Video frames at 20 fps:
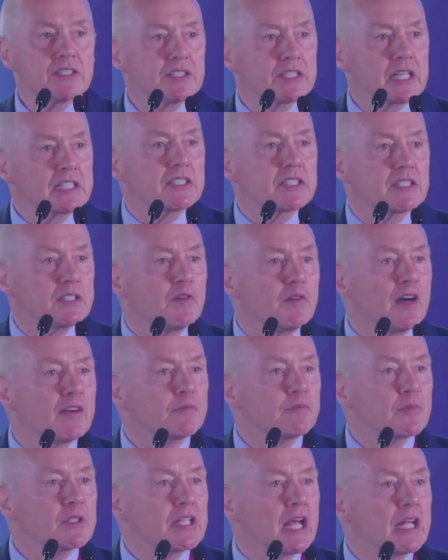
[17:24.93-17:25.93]

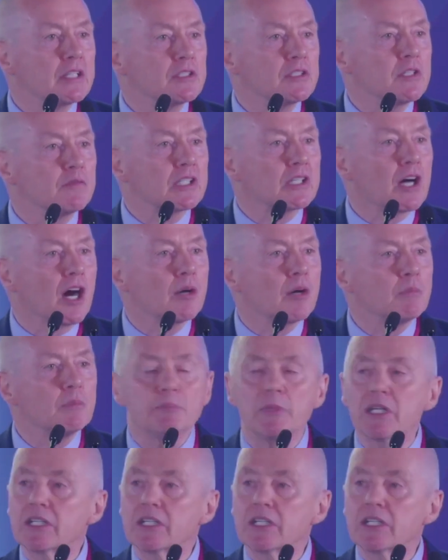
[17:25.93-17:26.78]
65% of the carbon